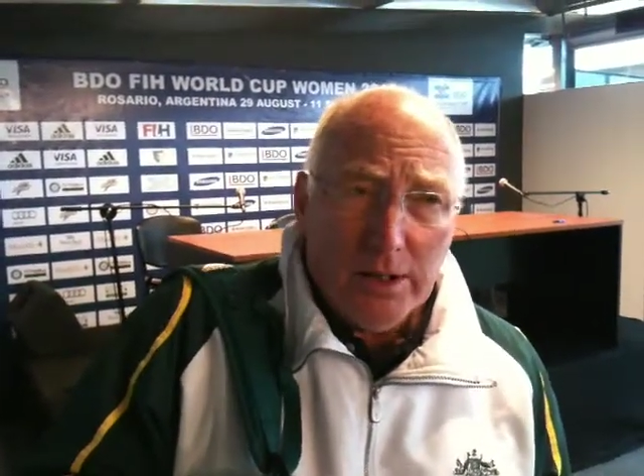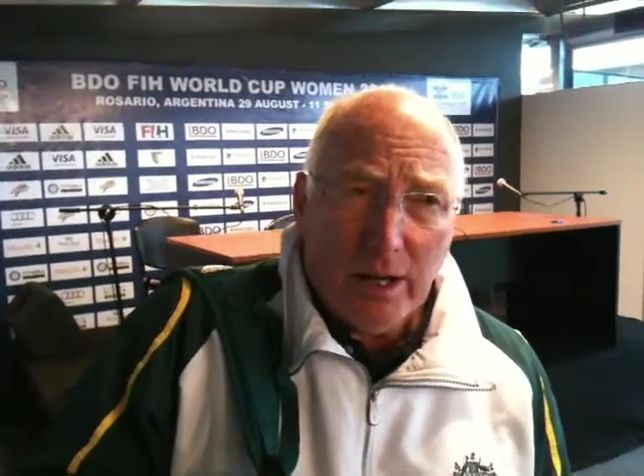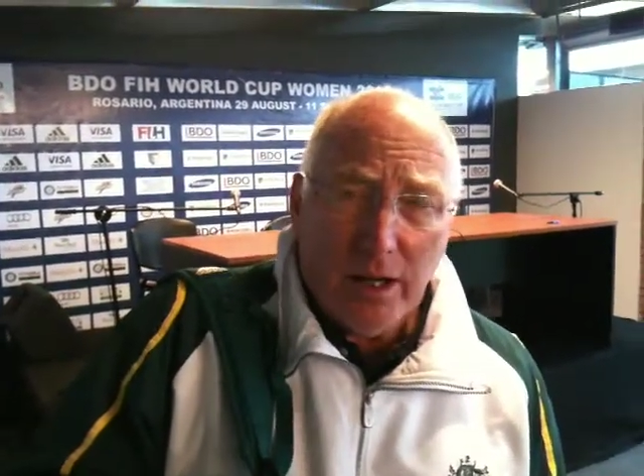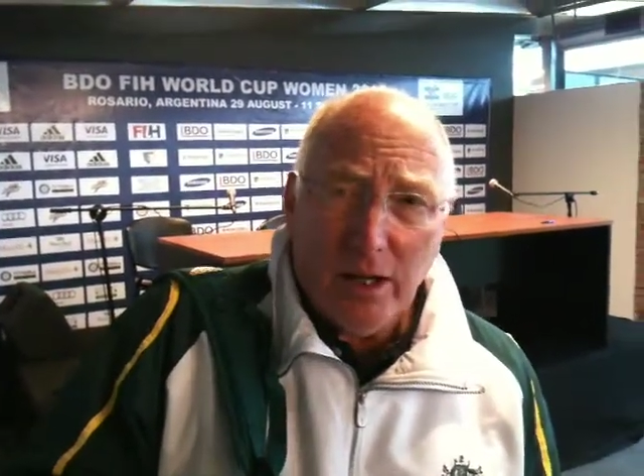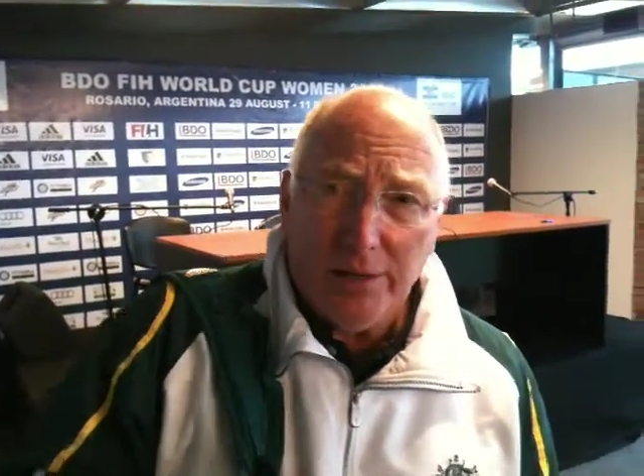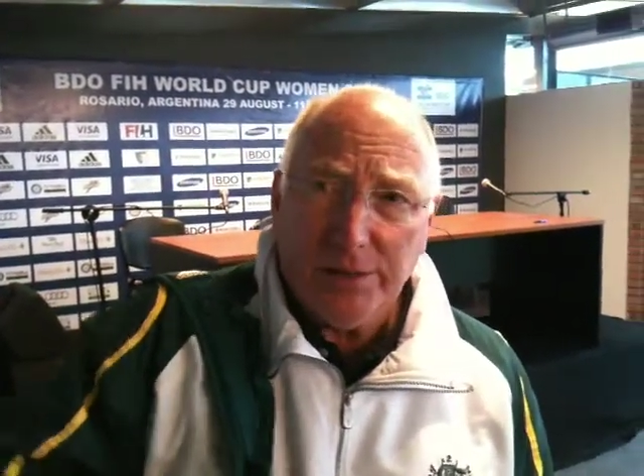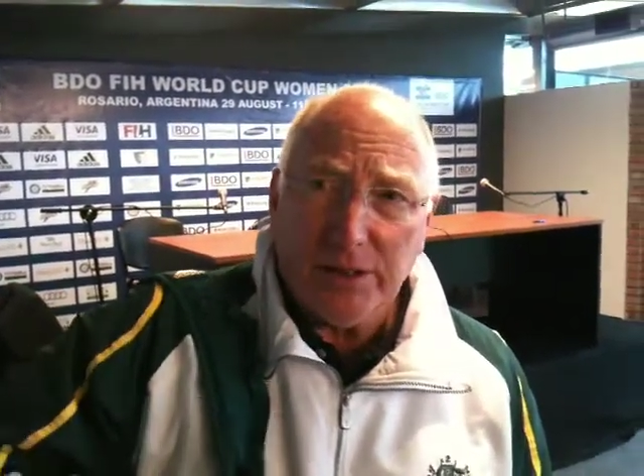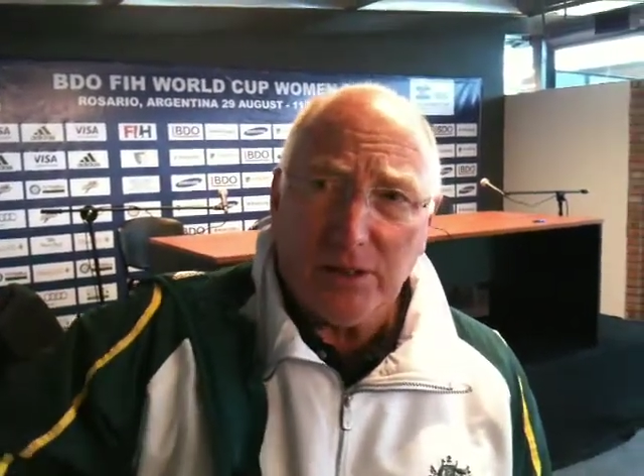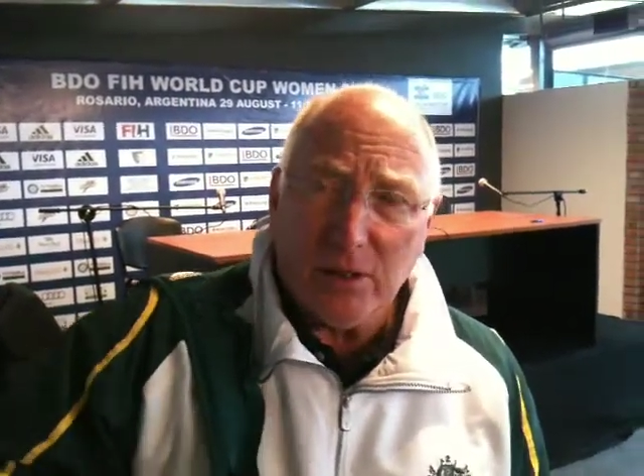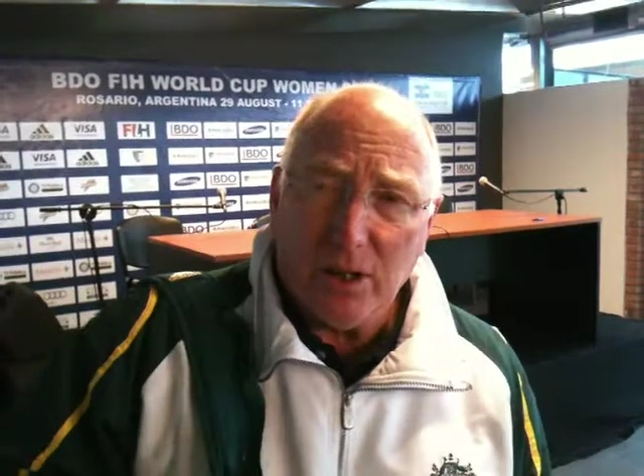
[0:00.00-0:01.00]
Yeah, I
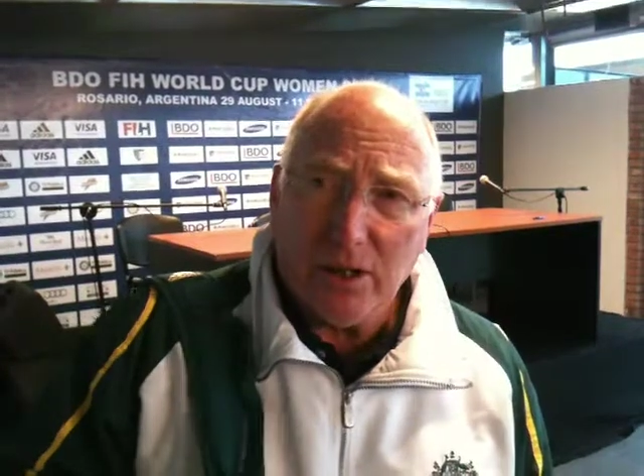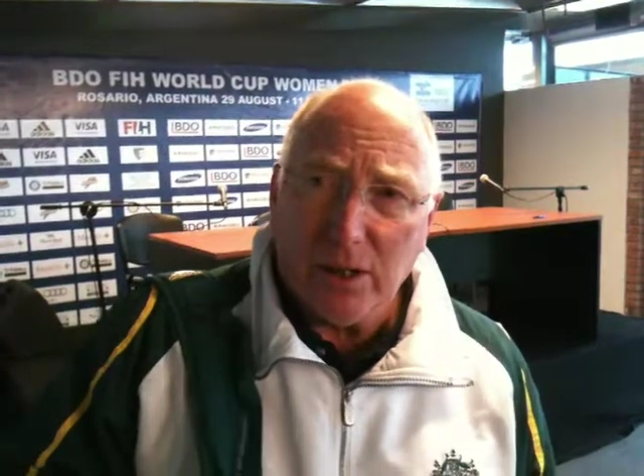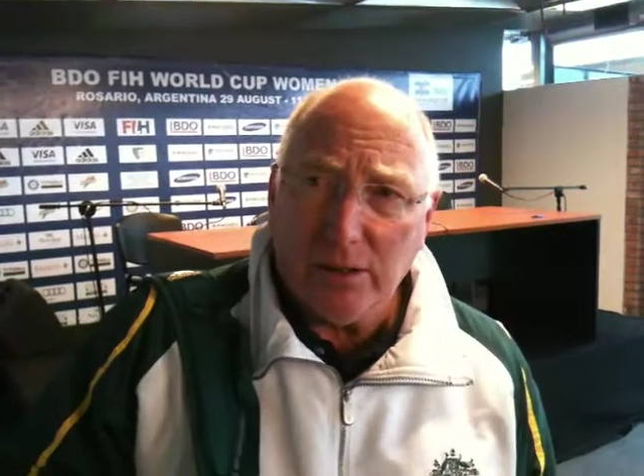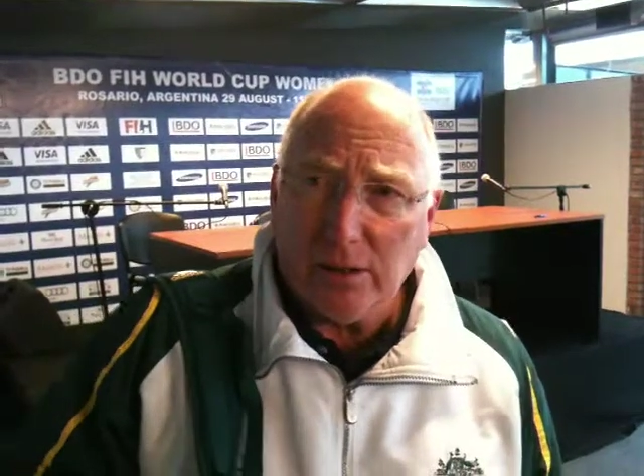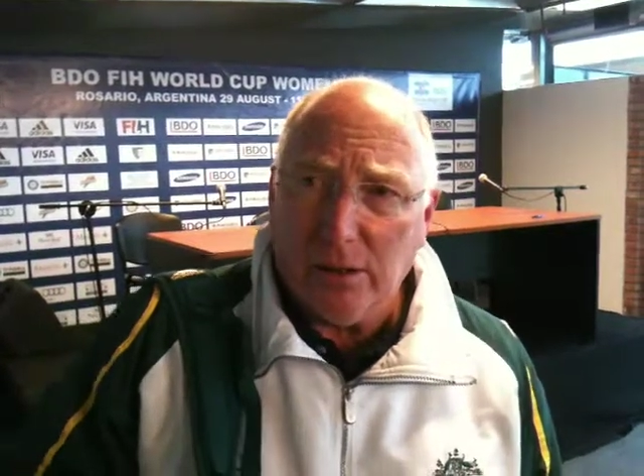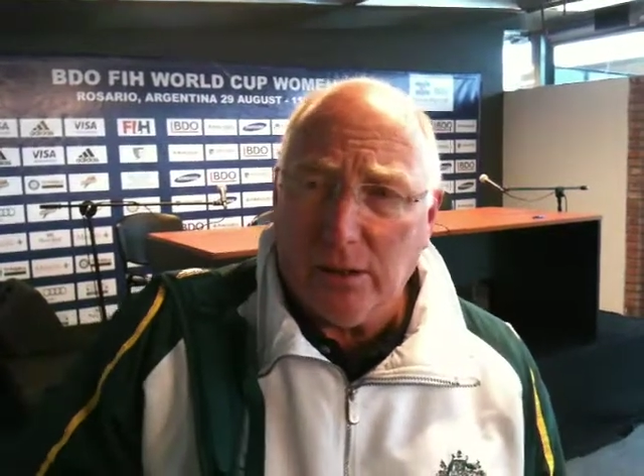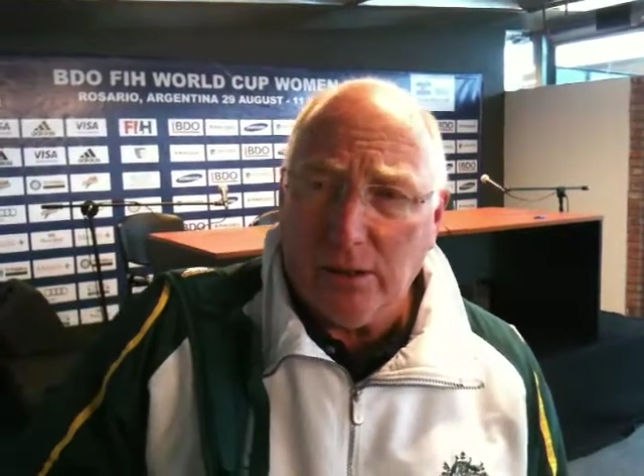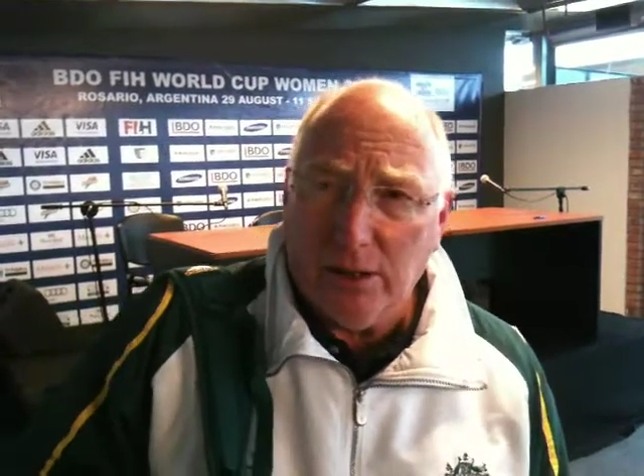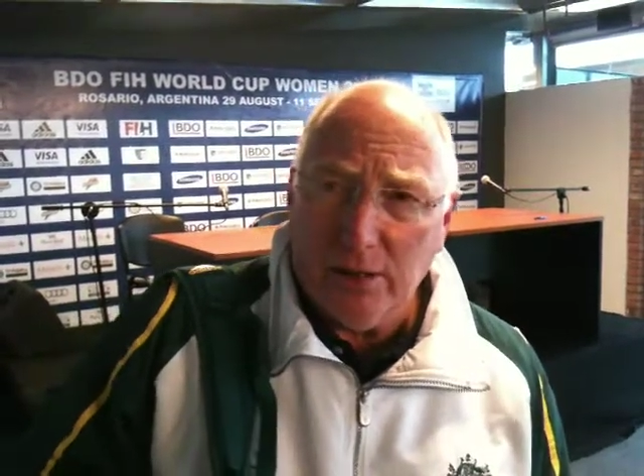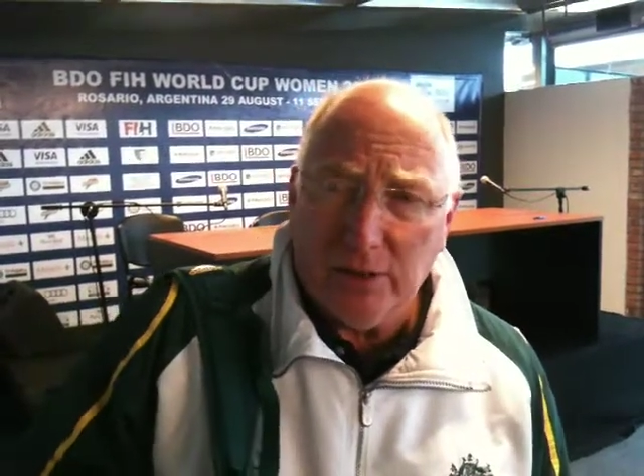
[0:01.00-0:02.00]
think so. I, I,
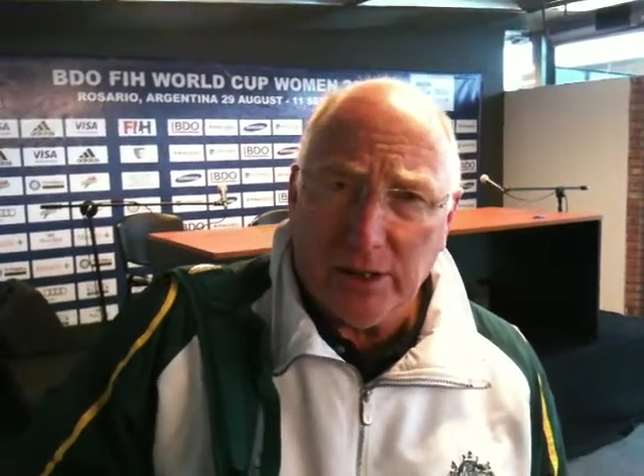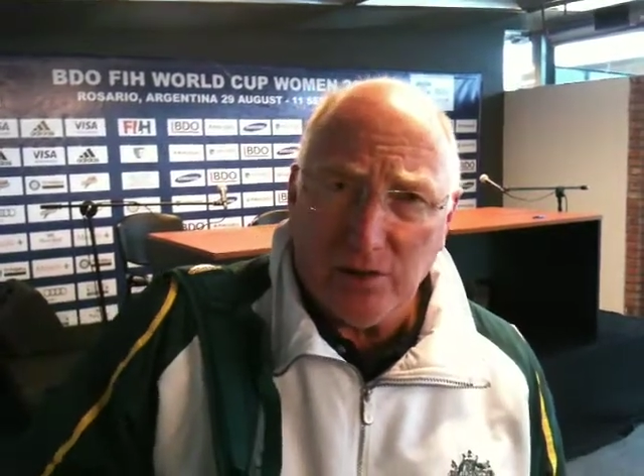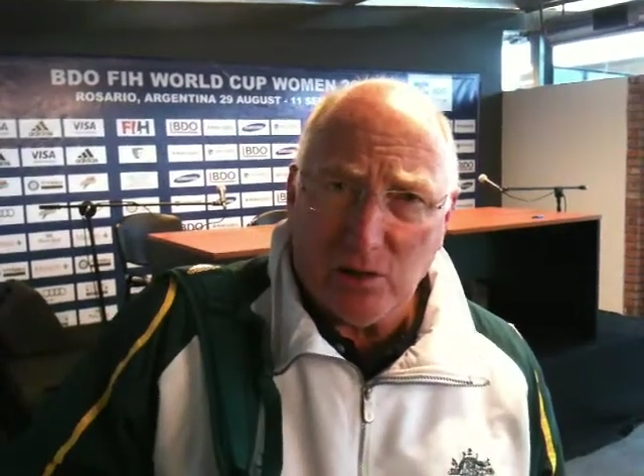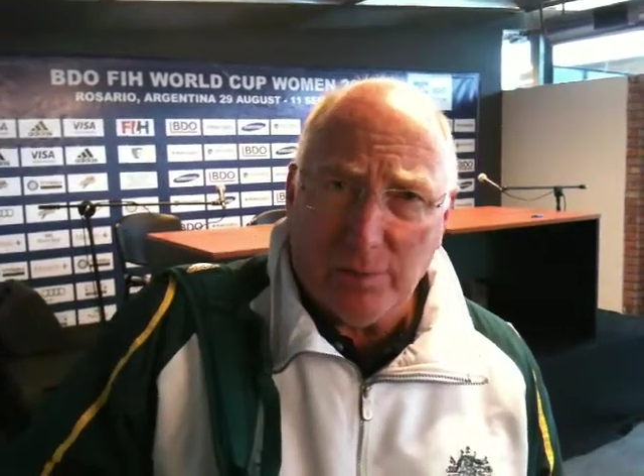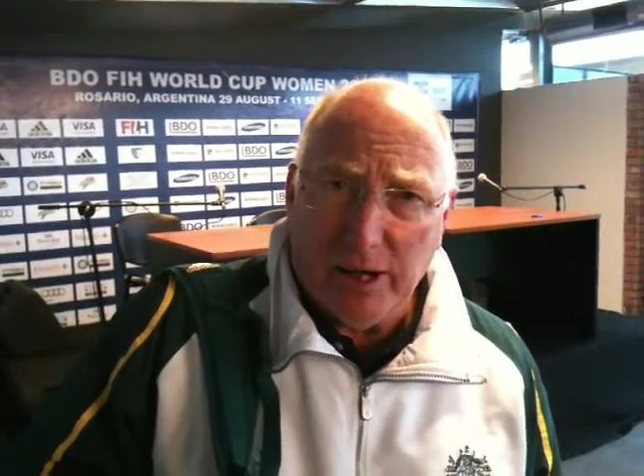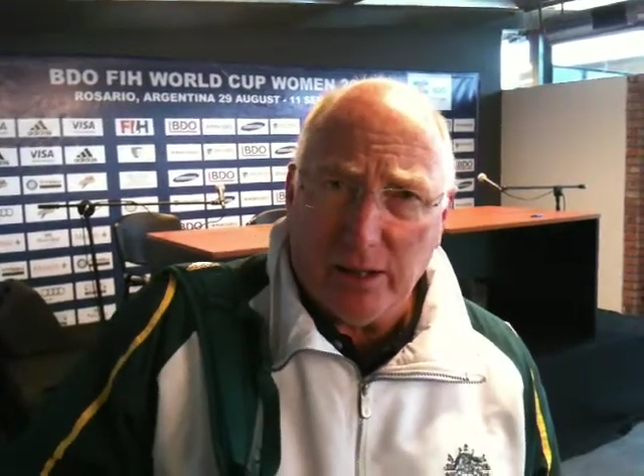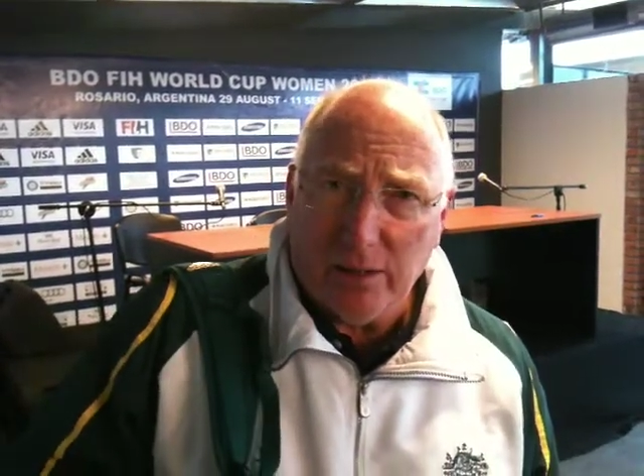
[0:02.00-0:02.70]
even against Japan,